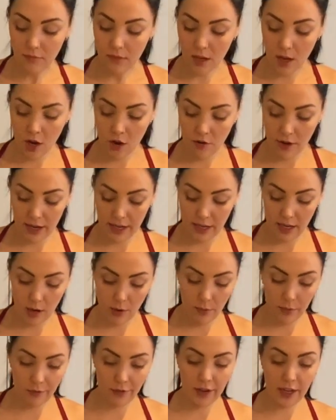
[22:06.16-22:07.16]
Alright,
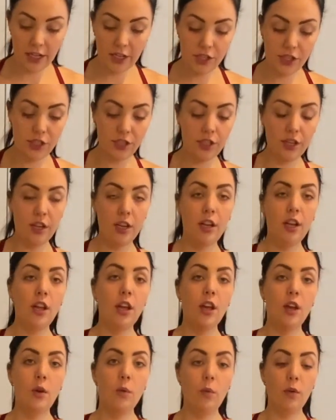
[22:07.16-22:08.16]
now we're finished.
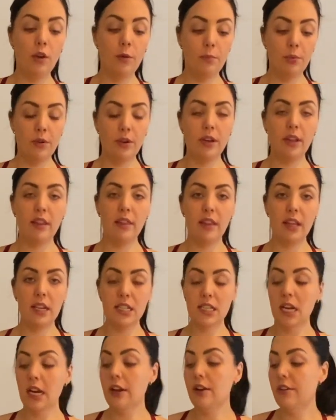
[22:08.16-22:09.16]
We are putting the
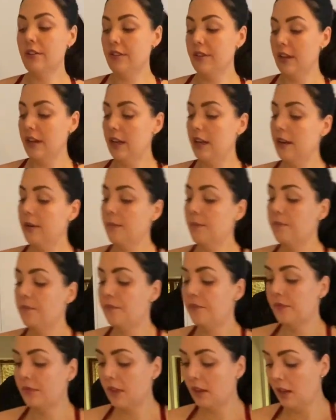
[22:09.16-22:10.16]
entire thing
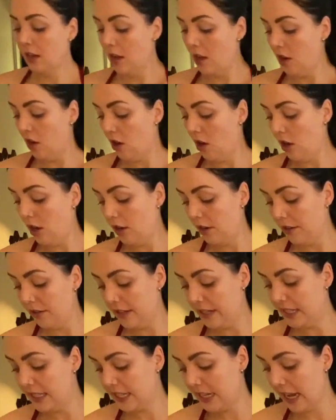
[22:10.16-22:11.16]
on
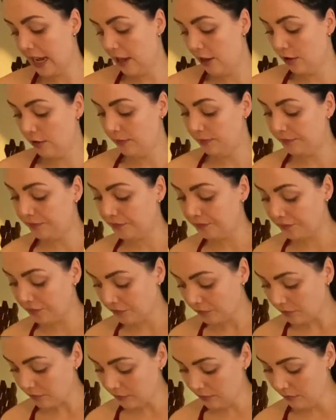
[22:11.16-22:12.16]
the scale.
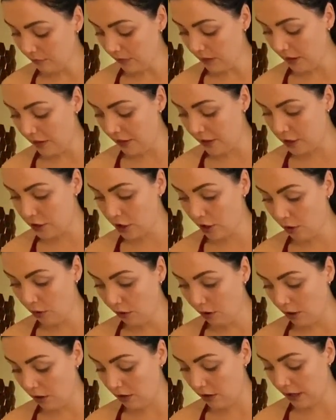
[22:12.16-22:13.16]
The
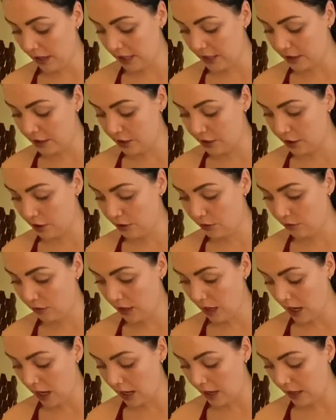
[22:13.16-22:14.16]
total is
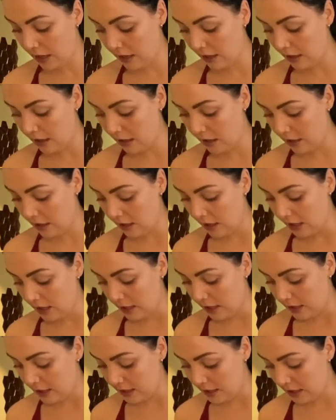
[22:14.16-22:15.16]

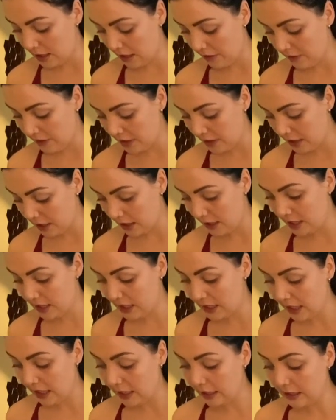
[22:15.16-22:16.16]

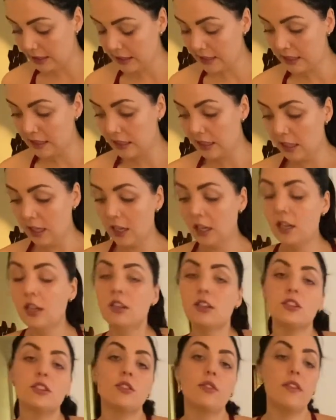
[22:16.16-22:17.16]
2,976.
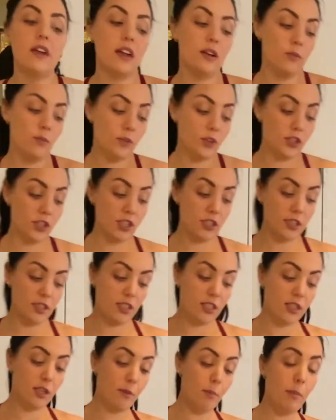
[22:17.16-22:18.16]
So then we
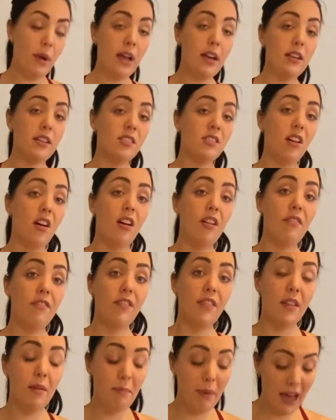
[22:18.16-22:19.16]
just minus off
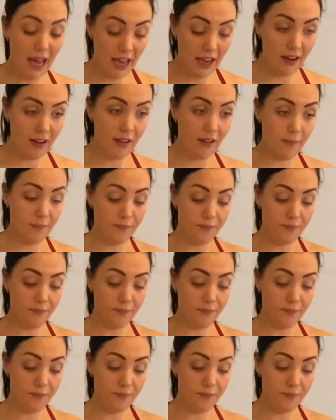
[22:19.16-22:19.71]
the pound